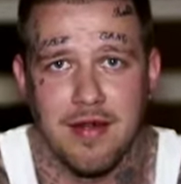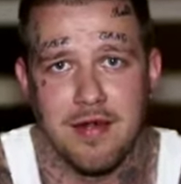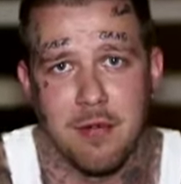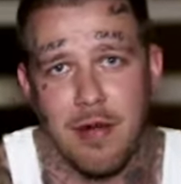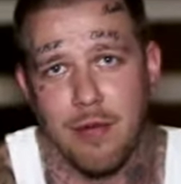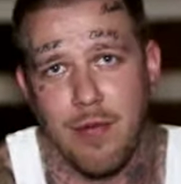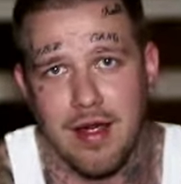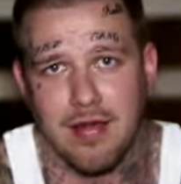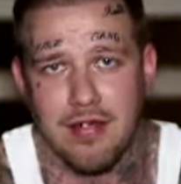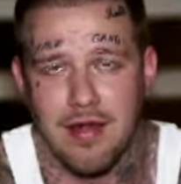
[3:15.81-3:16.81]
Tell my
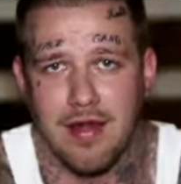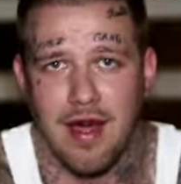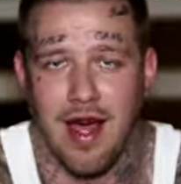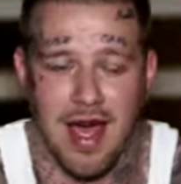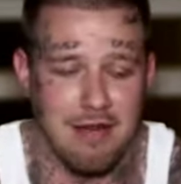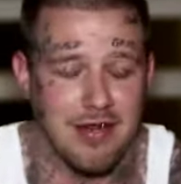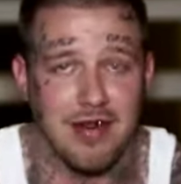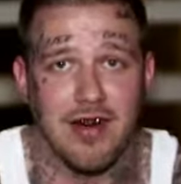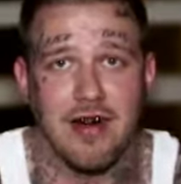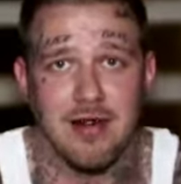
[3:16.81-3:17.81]
wife, I have a
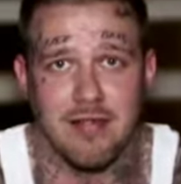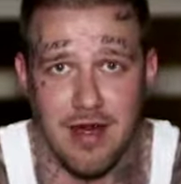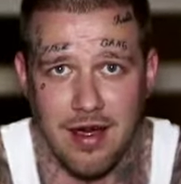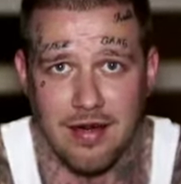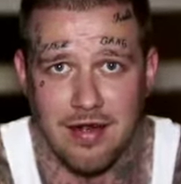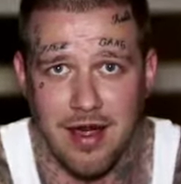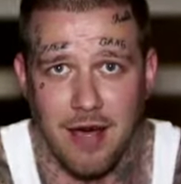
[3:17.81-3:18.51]
job now,